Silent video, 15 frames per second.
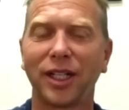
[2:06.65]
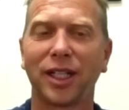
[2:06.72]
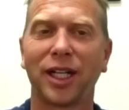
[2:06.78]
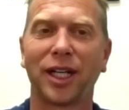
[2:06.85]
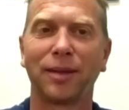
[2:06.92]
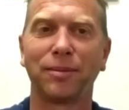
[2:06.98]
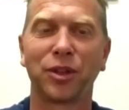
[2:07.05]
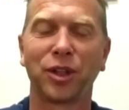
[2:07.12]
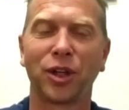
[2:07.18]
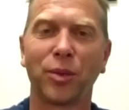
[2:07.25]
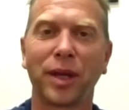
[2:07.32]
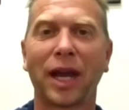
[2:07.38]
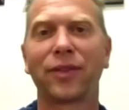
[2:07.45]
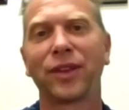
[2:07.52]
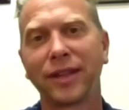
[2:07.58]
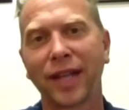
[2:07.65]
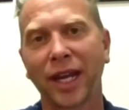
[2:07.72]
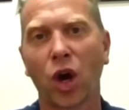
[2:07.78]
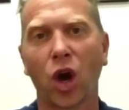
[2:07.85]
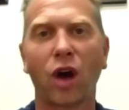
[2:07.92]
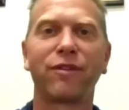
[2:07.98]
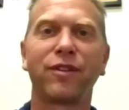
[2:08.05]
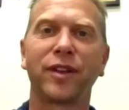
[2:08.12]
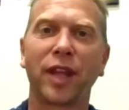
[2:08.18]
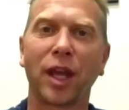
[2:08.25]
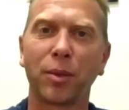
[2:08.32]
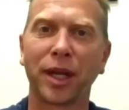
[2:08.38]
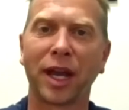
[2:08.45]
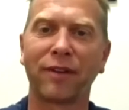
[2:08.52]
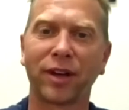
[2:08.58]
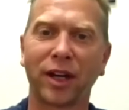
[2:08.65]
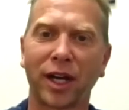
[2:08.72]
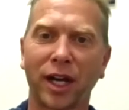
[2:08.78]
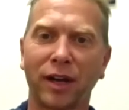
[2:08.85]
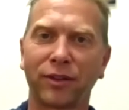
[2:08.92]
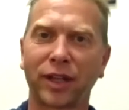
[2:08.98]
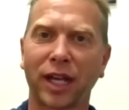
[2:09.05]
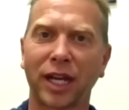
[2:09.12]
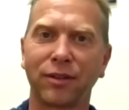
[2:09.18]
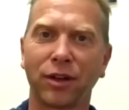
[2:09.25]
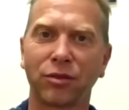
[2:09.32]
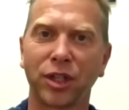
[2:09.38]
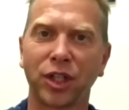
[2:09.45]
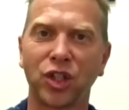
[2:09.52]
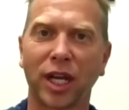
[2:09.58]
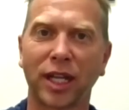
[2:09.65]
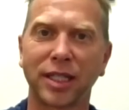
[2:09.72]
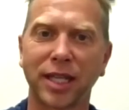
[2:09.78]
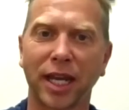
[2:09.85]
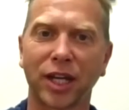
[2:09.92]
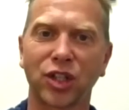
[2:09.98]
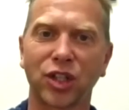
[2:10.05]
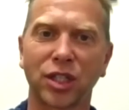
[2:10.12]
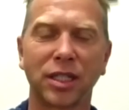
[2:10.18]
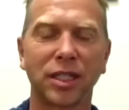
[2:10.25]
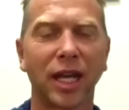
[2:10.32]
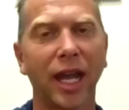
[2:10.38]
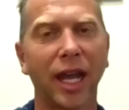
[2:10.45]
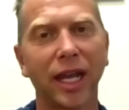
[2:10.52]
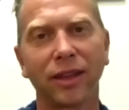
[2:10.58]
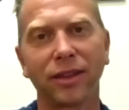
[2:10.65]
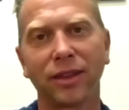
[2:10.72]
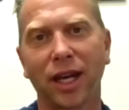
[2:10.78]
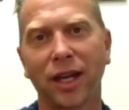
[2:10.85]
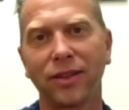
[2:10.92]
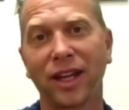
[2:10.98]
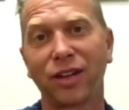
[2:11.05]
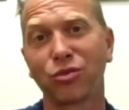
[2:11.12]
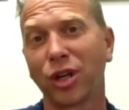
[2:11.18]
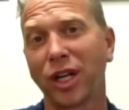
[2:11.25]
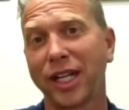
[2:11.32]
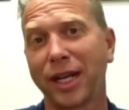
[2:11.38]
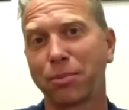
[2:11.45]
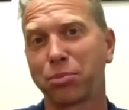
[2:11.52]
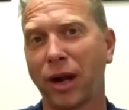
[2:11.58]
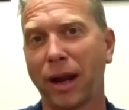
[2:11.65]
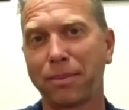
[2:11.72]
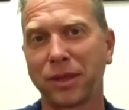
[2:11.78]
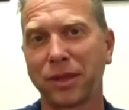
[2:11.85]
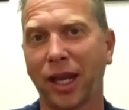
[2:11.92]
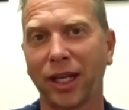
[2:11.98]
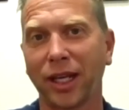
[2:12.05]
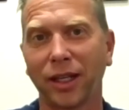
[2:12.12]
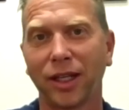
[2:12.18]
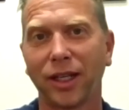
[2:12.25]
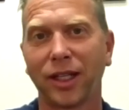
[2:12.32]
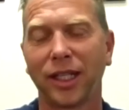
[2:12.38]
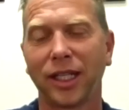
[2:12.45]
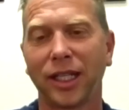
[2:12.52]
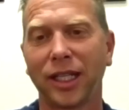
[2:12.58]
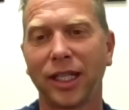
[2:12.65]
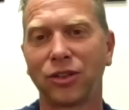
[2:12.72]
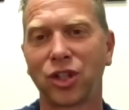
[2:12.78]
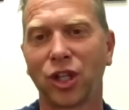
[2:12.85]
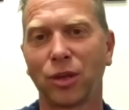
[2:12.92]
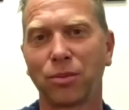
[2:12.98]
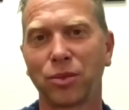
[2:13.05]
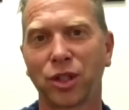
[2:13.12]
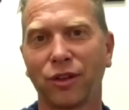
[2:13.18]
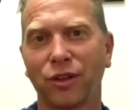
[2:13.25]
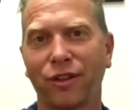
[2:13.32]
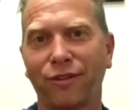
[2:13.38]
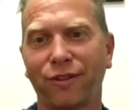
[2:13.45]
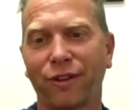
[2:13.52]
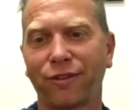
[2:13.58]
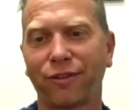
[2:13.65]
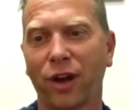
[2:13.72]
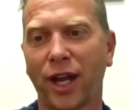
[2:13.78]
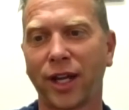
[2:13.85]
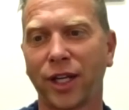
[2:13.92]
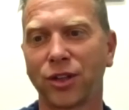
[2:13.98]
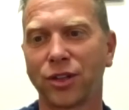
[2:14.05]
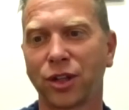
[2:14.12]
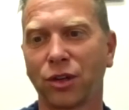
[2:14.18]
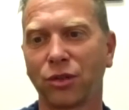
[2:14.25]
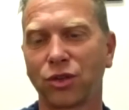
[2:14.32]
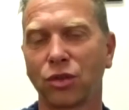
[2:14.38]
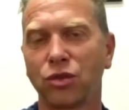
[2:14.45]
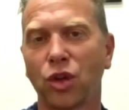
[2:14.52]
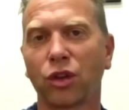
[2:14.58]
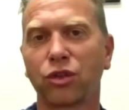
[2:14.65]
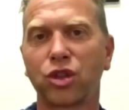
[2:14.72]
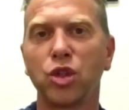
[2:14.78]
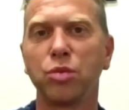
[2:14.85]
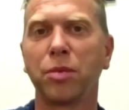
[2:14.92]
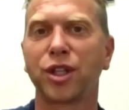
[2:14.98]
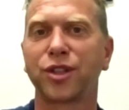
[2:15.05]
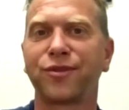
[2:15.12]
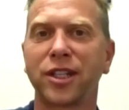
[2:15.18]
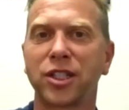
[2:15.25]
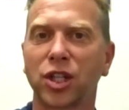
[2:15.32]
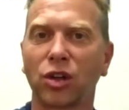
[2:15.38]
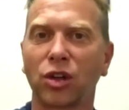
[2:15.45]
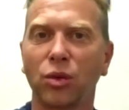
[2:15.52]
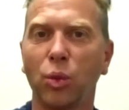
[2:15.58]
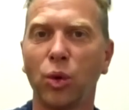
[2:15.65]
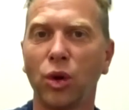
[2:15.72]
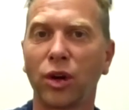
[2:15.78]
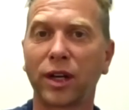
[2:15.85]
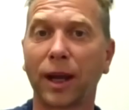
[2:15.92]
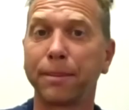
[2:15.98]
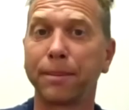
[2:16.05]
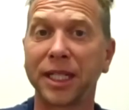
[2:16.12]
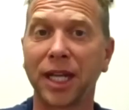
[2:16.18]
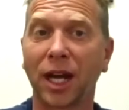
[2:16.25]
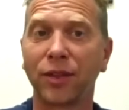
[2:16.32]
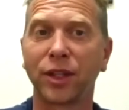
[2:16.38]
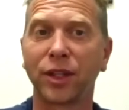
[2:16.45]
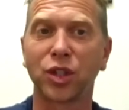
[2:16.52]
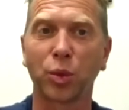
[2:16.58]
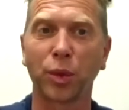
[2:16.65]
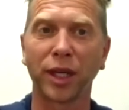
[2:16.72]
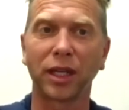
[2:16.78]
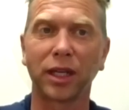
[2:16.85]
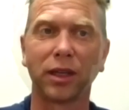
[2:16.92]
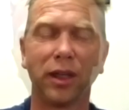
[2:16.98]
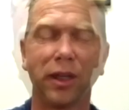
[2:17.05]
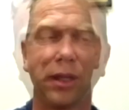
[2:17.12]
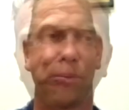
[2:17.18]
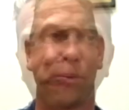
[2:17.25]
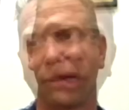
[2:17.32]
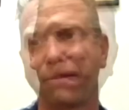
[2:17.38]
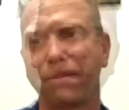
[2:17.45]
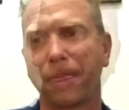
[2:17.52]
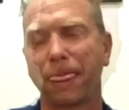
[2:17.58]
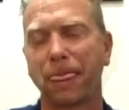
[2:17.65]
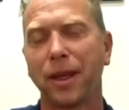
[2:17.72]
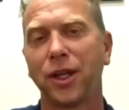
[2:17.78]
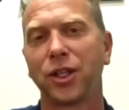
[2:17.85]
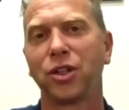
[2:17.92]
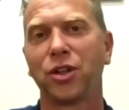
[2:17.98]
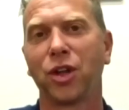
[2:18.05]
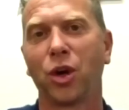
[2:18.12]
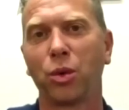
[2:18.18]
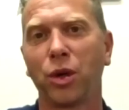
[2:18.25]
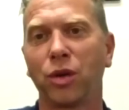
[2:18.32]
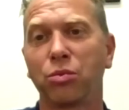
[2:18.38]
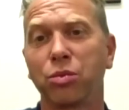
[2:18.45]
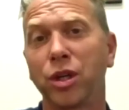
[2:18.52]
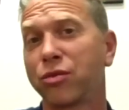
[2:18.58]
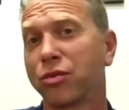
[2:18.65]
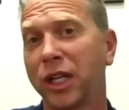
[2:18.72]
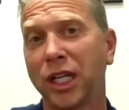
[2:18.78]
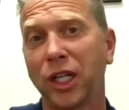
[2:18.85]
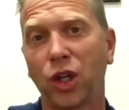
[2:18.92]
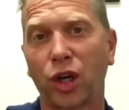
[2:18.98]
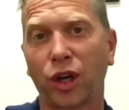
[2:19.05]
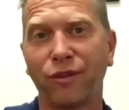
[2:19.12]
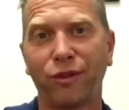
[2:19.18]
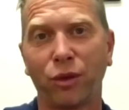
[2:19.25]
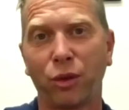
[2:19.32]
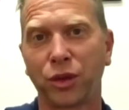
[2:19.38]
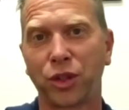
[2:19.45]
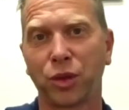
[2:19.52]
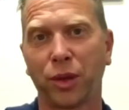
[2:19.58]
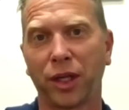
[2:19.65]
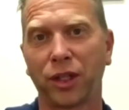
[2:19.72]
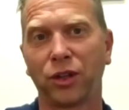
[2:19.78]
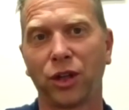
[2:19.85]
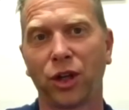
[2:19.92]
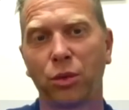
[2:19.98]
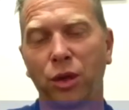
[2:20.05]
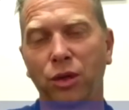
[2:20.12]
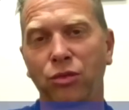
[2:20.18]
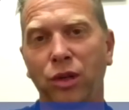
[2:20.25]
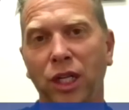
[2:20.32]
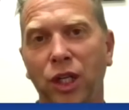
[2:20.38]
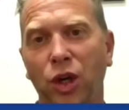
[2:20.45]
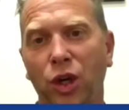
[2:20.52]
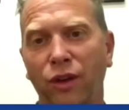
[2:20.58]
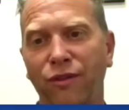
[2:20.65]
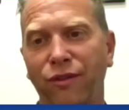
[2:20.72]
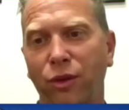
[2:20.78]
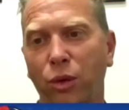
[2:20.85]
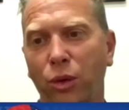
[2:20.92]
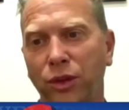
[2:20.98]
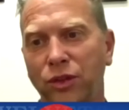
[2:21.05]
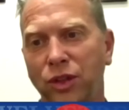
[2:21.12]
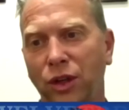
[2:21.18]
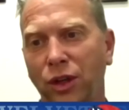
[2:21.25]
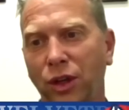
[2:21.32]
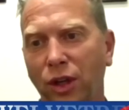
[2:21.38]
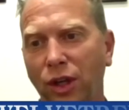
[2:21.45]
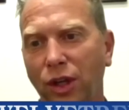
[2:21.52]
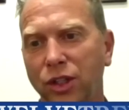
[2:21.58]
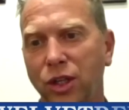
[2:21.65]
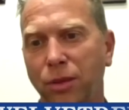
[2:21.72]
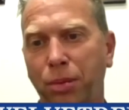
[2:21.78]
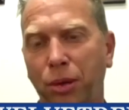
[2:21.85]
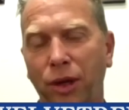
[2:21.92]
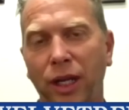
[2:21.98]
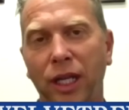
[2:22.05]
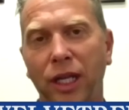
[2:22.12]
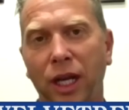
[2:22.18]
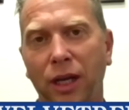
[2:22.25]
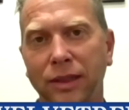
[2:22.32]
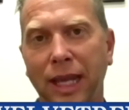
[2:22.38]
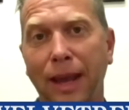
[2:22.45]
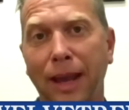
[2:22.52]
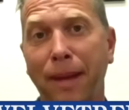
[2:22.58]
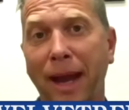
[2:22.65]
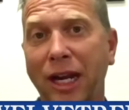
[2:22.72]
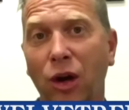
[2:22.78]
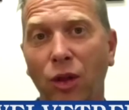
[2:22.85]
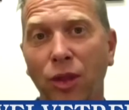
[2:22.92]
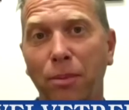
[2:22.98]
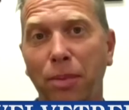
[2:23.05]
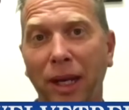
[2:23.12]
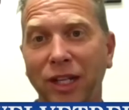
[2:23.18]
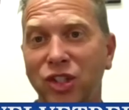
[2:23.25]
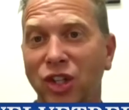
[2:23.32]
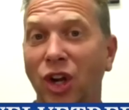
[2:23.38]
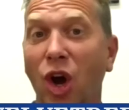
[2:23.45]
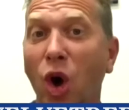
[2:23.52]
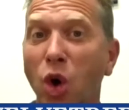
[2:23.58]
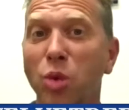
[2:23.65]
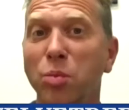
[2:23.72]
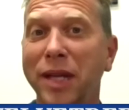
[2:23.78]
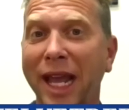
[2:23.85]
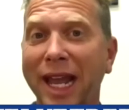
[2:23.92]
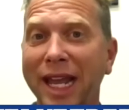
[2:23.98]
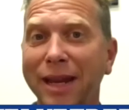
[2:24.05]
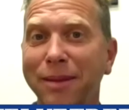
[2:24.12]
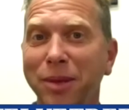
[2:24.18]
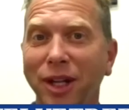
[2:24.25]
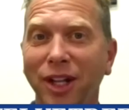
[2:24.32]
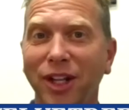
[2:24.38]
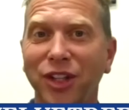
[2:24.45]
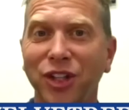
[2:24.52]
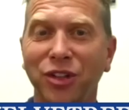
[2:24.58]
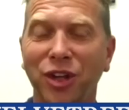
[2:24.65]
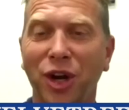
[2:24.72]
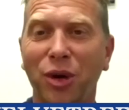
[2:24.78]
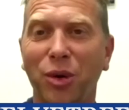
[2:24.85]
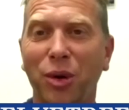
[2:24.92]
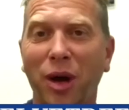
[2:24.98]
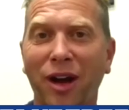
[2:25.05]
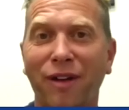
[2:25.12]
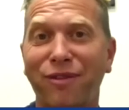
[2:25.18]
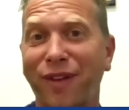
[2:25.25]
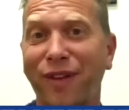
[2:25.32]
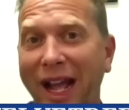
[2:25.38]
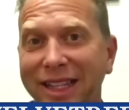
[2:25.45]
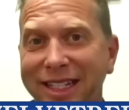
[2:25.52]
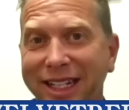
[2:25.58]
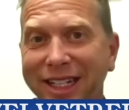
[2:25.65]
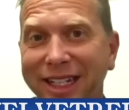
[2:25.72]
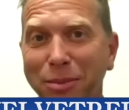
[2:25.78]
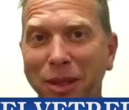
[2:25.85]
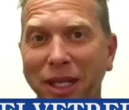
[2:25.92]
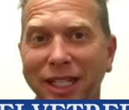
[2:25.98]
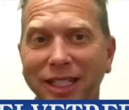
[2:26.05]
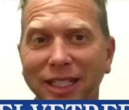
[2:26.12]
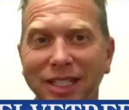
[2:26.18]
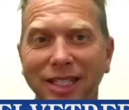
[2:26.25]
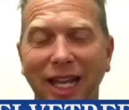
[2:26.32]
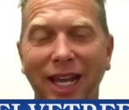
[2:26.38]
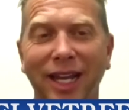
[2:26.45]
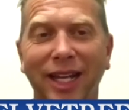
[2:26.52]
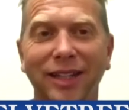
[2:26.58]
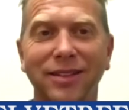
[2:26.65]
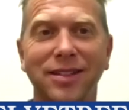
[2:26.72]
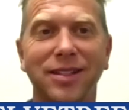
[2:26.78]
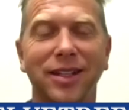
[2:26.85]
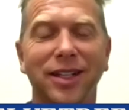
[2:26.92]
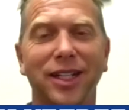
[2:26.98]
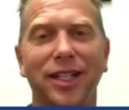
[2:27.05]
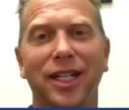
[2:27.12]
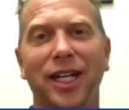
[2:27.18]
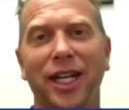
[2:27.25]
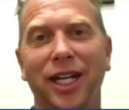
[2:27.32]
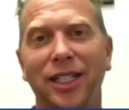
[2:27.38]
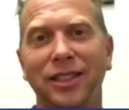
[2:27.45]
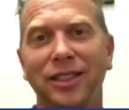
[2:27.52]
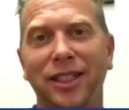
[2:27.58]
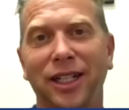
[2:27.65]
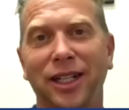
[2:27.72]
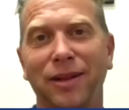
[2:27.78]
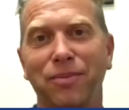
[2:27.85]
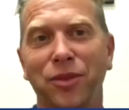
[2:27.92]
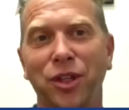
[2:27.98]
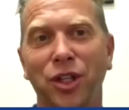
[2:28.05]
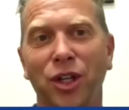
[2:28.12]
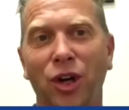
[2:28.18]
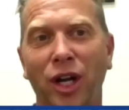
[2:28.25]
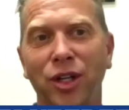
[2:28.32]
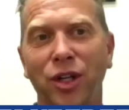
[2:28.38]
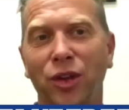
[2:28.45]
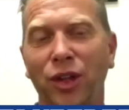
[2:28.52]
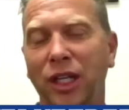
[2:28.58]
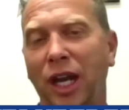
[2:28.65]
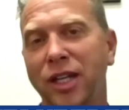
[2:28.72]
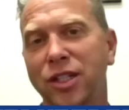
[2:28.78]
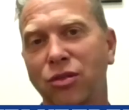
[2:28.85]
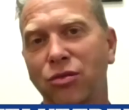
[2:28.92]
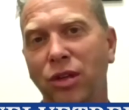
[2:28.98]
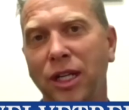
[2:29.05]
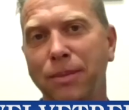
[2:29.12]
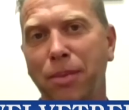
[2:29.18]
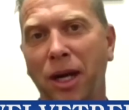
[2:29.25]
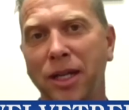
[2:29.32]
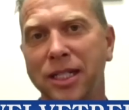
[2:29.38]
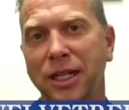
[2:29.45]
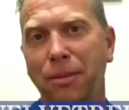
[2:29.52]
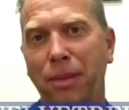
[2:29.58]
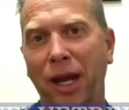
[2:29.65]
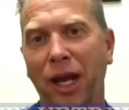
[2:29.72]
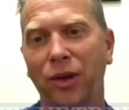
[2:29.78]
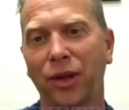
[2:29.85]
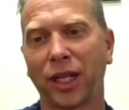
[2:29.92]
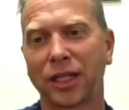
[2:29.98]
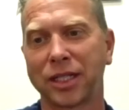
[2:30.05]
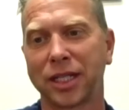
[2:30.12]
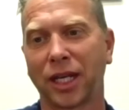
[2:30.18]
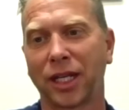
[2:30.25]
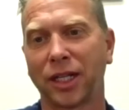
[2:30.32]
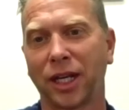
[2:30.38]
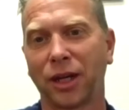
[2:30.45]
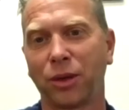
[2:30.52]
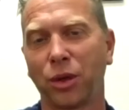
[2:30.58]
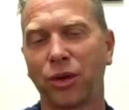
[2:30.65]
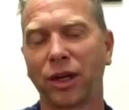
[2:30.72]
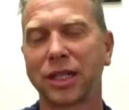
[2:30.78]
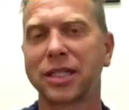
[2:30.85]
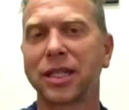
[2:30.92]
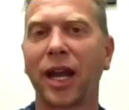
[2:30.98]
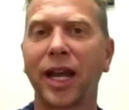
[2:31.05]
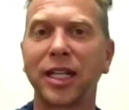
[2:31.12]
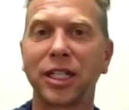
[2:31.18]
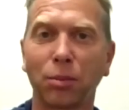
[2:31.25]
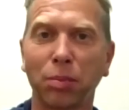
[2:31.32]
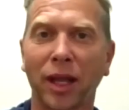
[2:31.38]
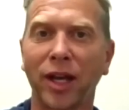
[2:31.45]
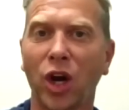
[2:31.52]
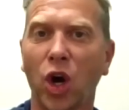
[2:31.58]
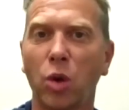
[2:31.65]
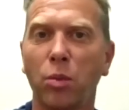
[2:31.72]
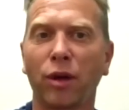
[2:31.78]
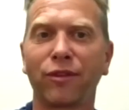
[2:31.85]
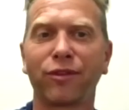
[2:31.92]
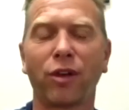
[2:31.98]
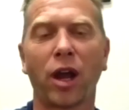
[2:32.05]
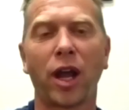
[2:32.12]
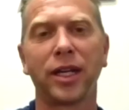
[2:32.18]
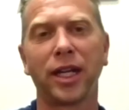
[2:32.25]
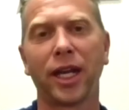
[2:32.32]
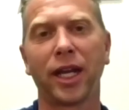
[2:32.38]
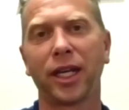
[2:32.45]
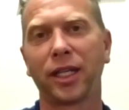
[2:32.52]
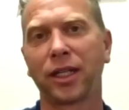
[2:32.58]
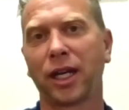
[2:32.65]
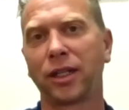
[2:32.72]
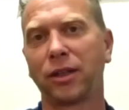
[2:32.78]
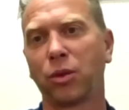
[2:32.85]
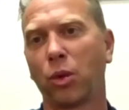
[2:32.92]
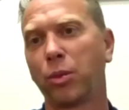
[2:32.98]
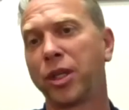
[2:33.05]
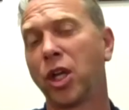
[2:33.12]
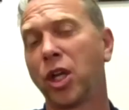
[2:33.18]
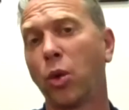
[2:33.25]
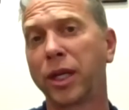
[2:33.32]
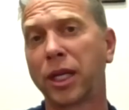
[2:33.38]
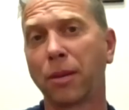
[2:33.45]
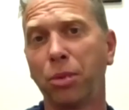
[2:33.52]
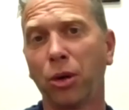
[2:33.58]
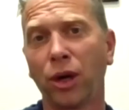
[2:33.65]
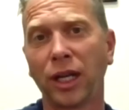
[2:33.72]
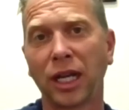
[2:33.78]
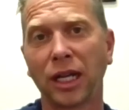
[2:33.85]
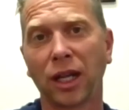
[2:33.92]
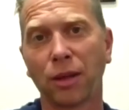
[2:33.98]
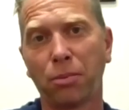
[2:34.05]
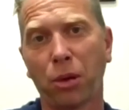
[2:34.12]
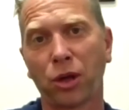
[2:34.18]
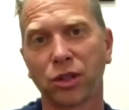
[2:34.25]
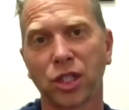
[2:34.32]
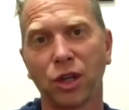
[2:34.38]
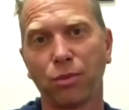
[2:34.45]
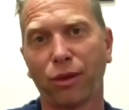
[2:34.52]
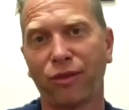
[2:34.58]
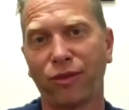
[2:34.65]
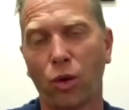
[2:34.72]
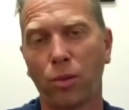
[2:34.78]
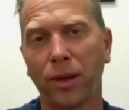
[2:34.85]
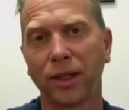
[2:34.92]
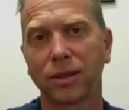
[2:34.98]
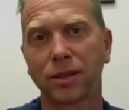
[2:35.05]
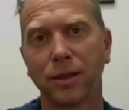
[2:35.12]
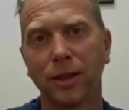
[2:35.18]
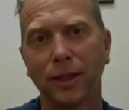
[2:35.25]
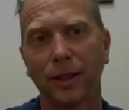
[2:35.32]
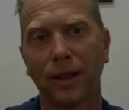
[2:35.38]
You know, we had the day off and then we have a kind of a regen session today and then really a prep day in terms of for Friday. So not too much physical work can be done this week. So, you know, we're really looking forward to it. You know, we're really looking forward to put in getting back on the pitch on a home game. You know, our fans are going to be in the stands, and you know, I know the guys are really buzzing about it, and we're excited to play at home on Friday, and we know we can put in another positive performance